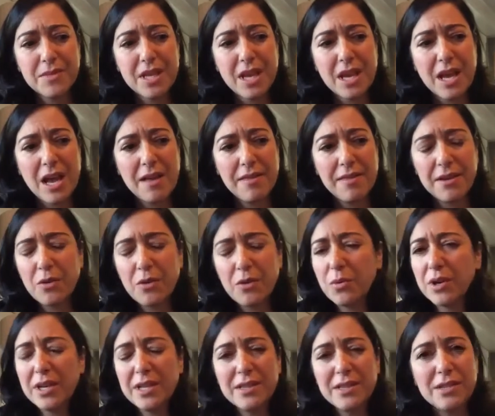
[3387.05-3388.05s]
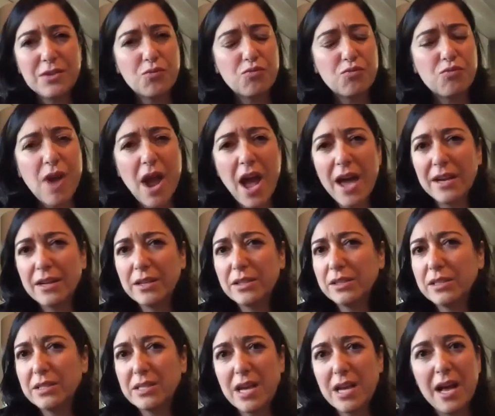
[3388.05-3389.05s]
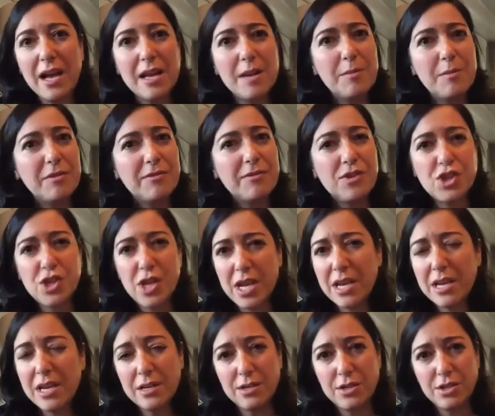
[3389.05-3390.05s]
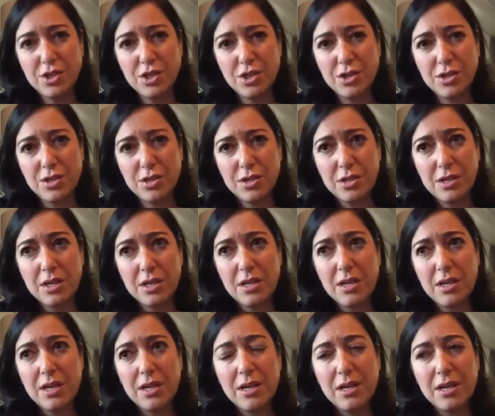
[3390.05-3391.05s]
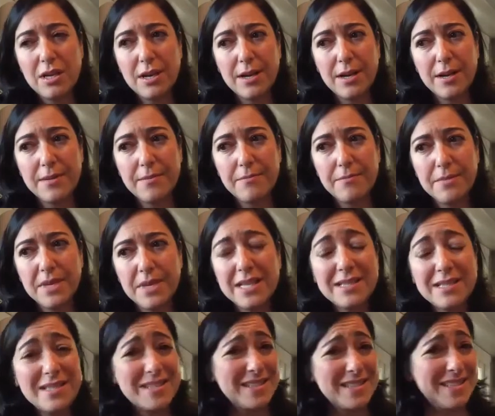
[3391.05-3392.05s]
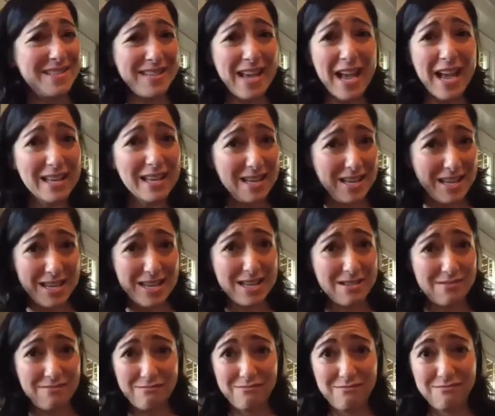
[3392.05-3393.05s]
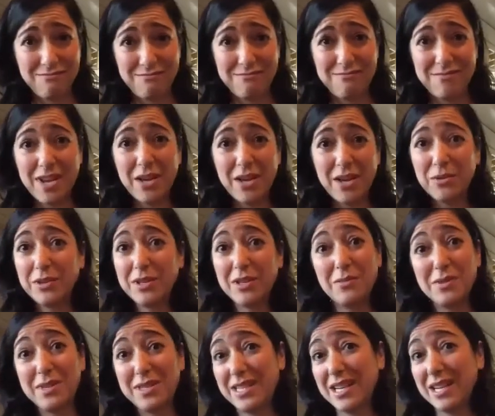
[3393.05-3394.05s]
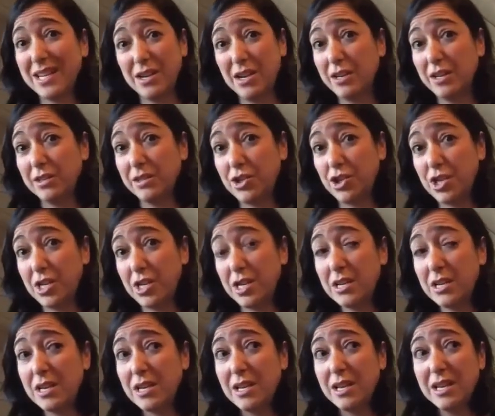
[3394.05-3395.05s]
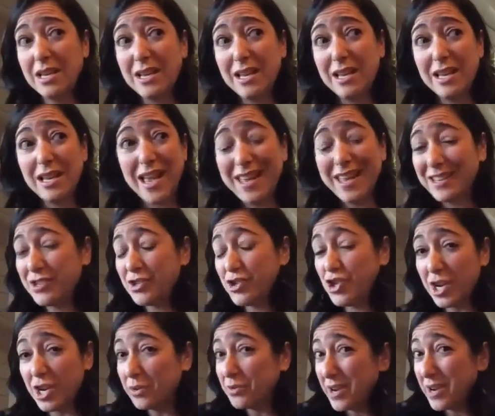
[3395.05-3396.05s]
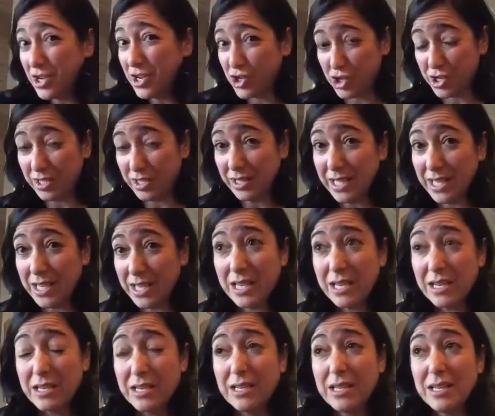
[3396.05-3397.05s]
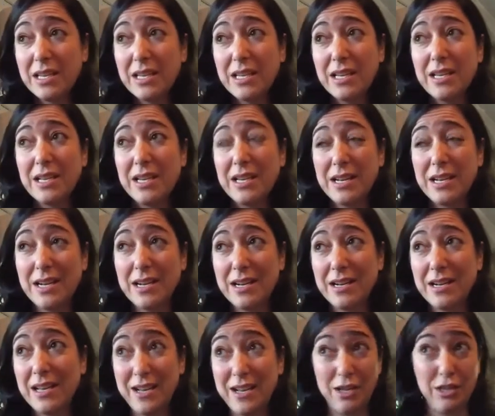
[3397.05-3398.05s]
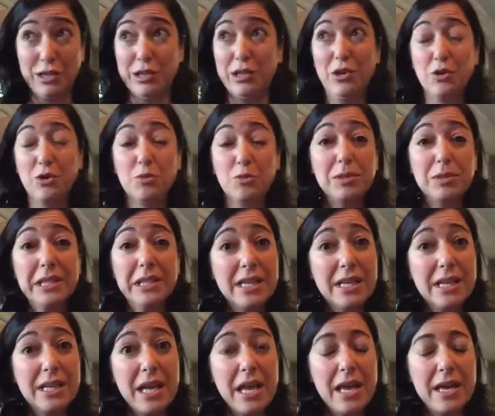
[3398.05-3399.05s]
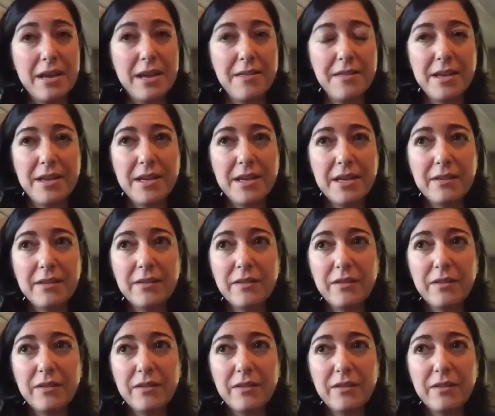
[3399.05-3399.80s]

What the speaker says: think we're in this radical time of change in society, not only with technology and generationally and globally. And I think it's